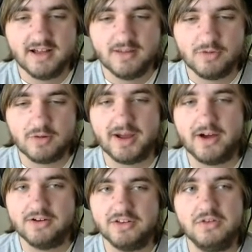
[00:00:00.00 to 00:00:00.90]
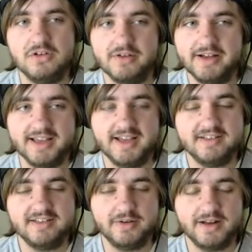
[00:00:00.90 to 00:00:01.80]
More power to you, I
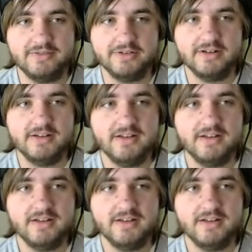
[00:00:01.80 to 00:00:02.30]
guess, whatever.